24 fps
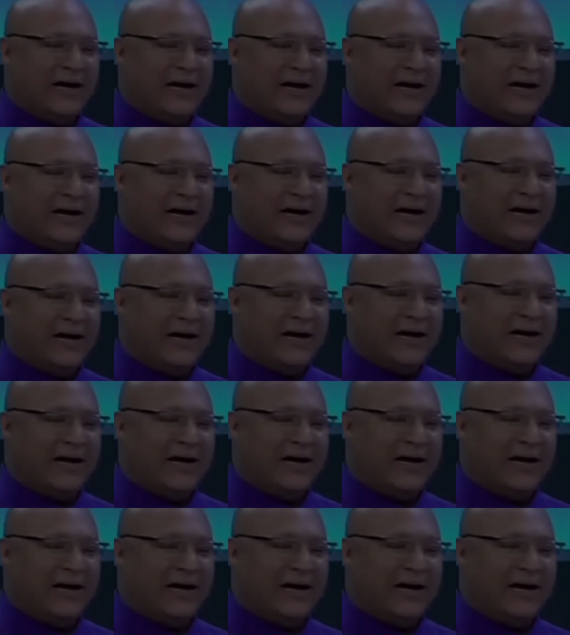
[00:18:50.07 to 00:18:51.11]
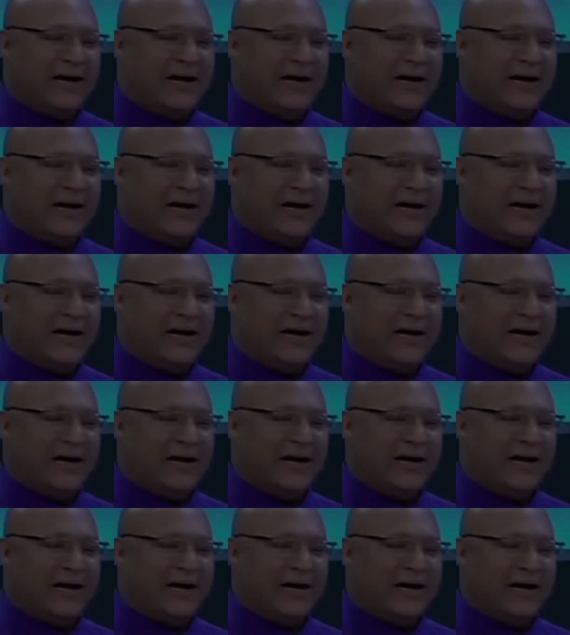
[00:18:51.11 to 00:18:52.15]

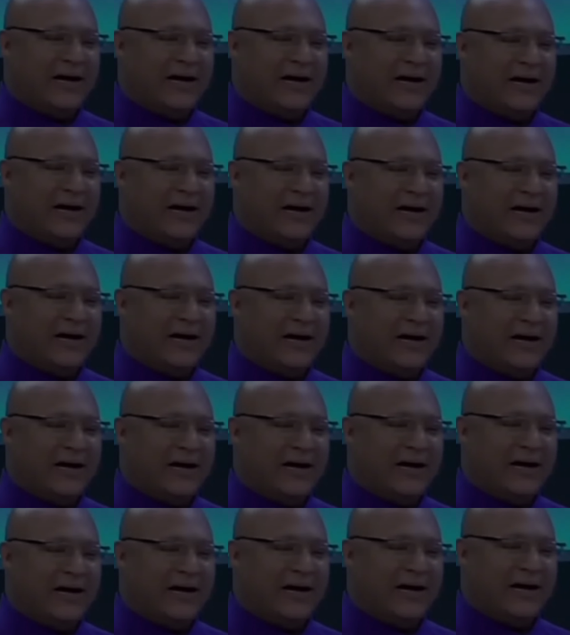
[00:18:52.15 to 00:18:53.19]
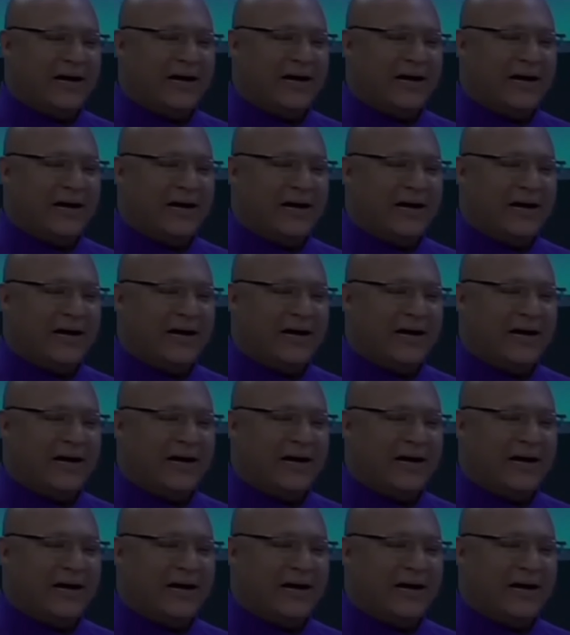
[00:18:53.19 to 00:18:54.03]
This person isn't speaking.